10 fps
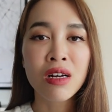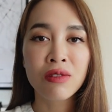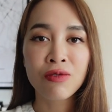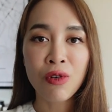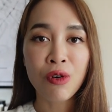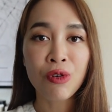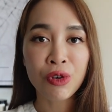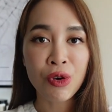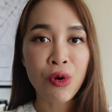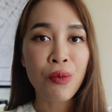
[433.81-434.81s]
for
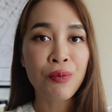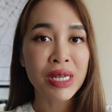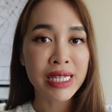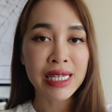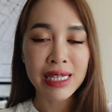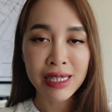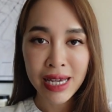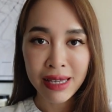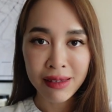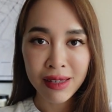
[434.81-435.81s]
your PTE
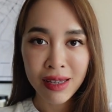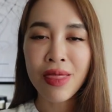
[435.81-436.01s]
test.